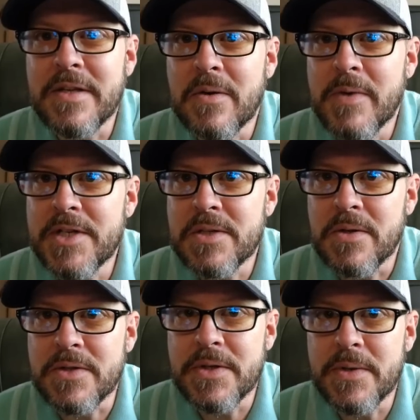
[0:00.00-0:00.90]

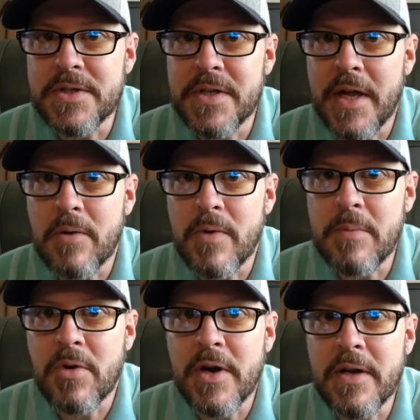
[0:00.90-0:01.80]
original, too. It's not a
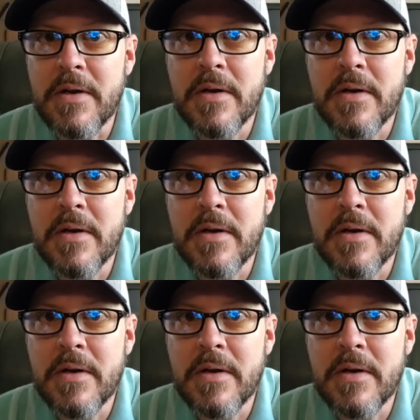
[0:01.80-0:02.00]
reprint.